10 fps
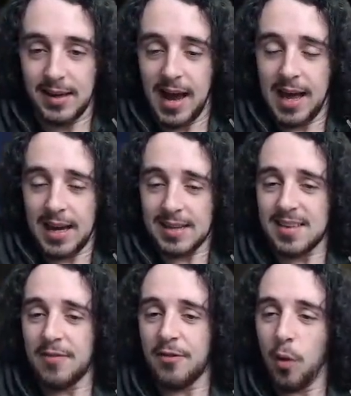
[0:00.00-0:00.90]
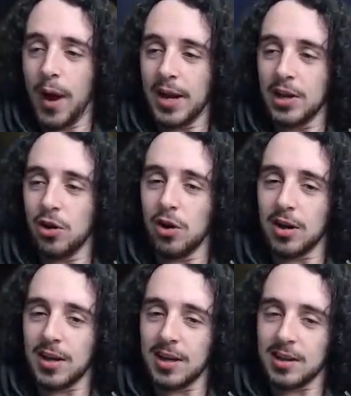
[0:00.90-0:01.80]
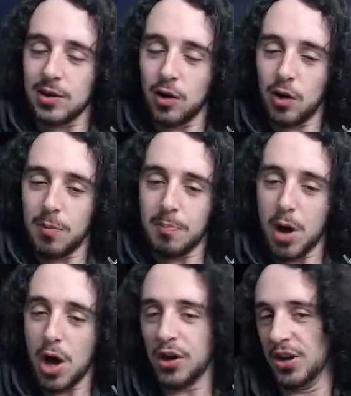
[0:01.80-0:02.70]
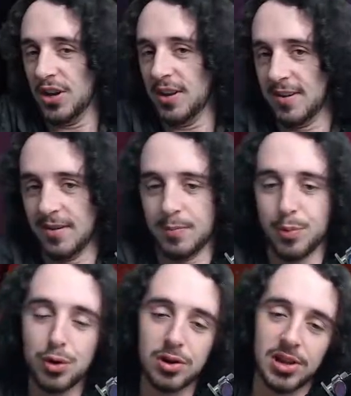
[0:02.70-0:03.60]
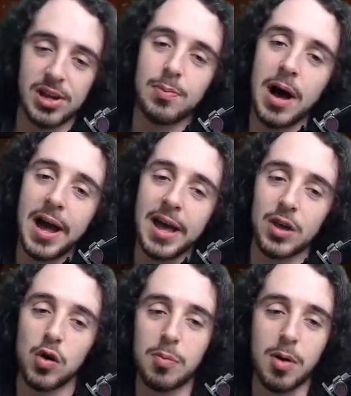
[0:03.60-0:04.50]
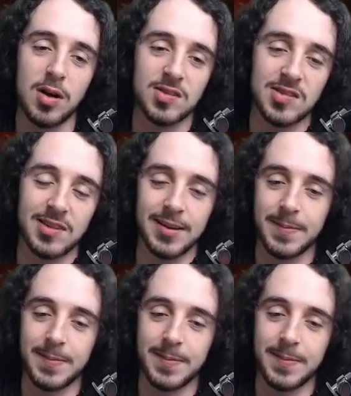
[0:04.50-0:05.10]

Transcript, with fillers: Except for when you're you're murdered brutally by your boss.